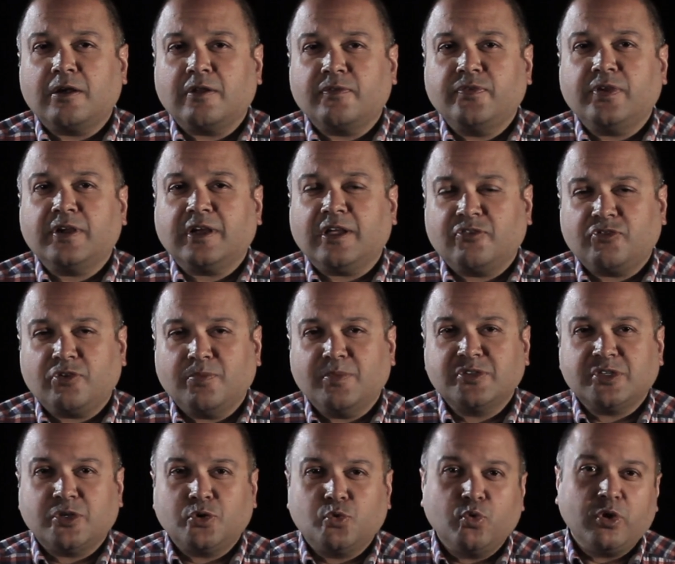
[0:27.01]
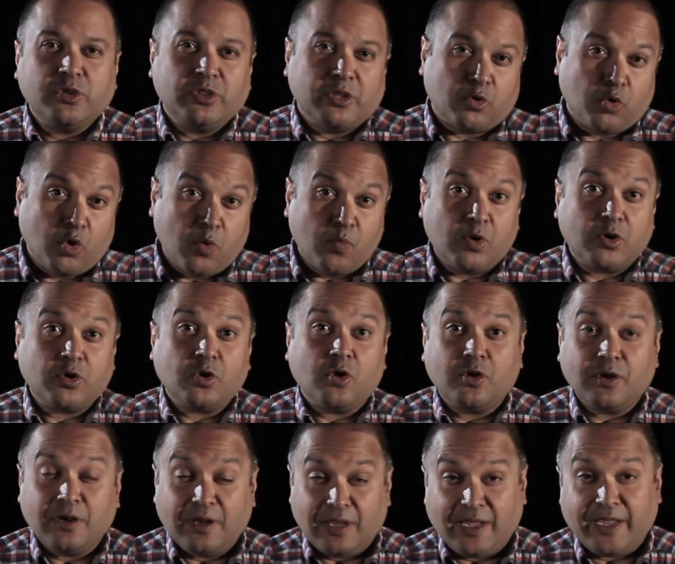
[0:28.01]
of your customers are doing their homework
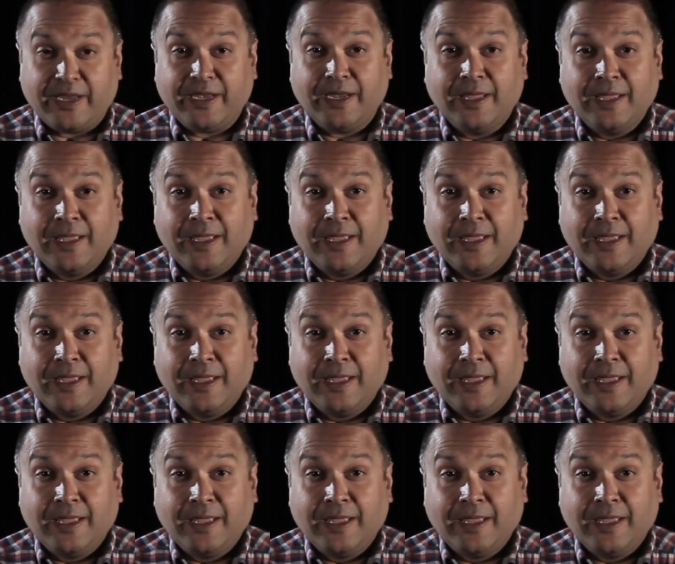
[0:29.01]
online,